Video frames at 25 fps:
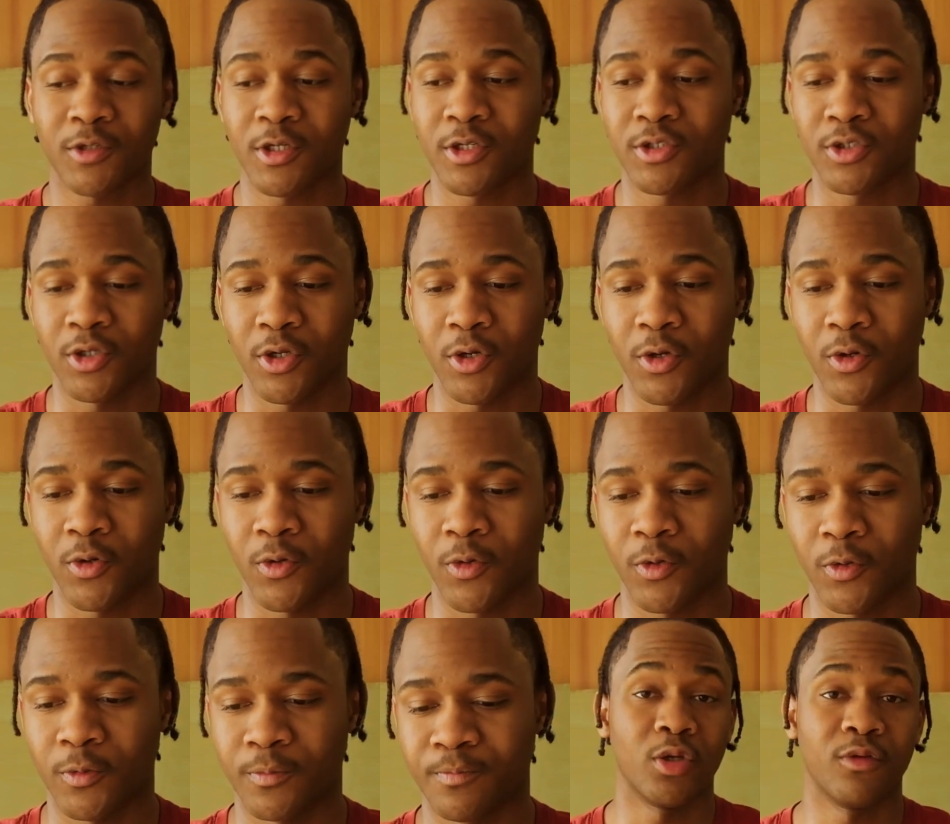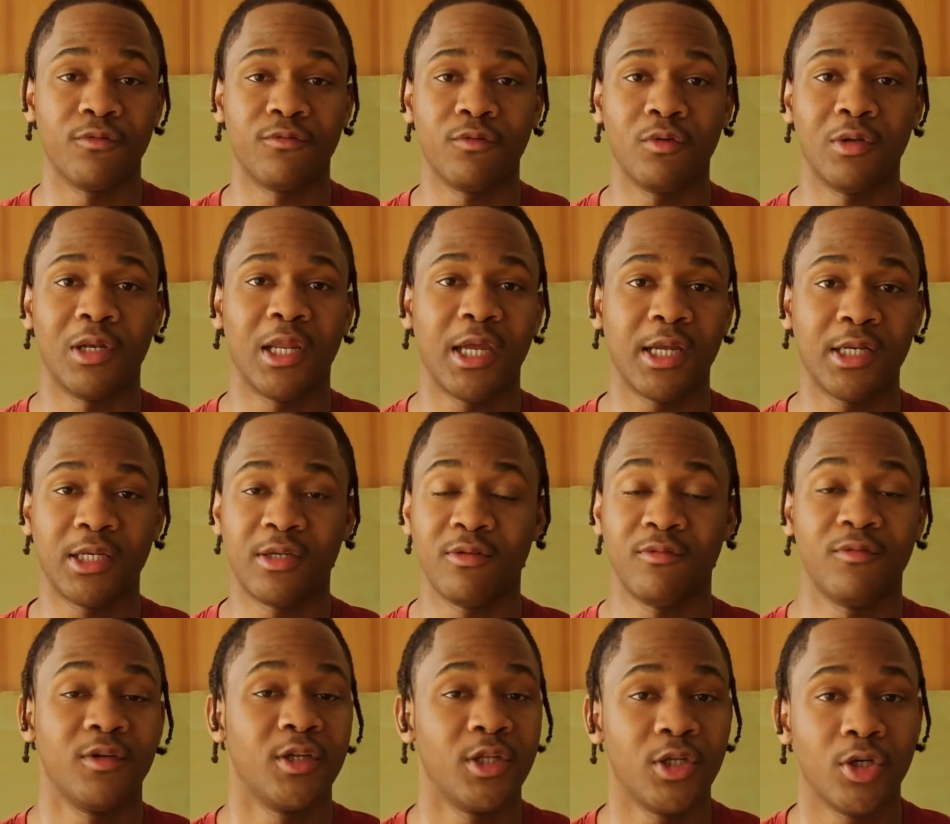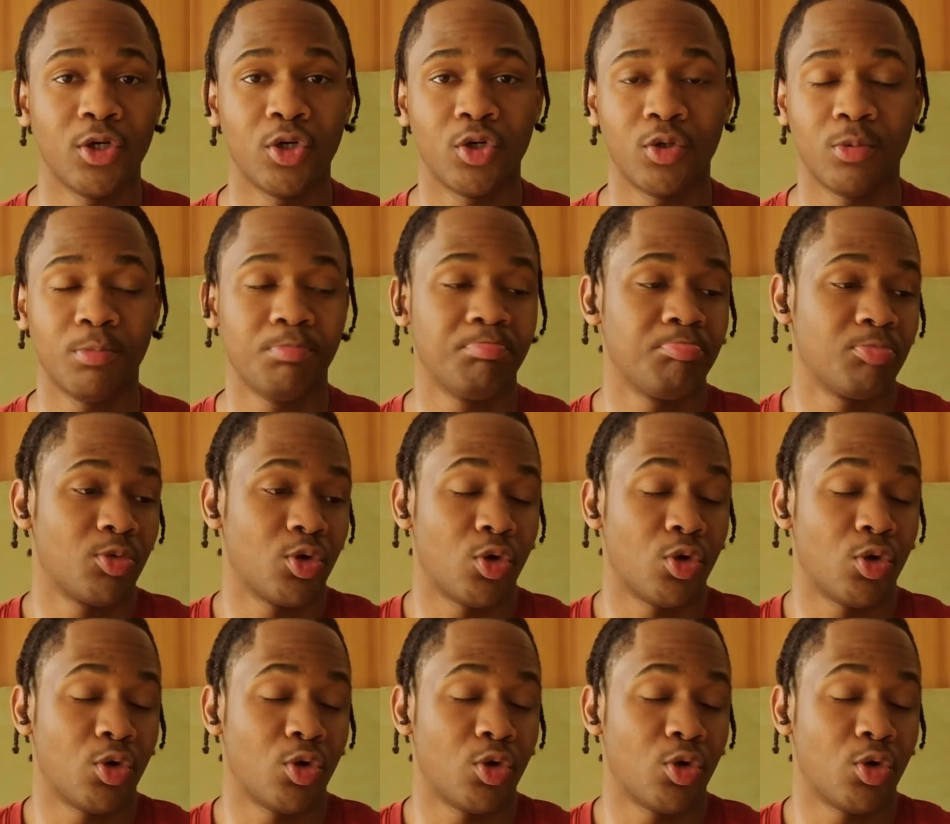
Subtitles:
So if you like the video,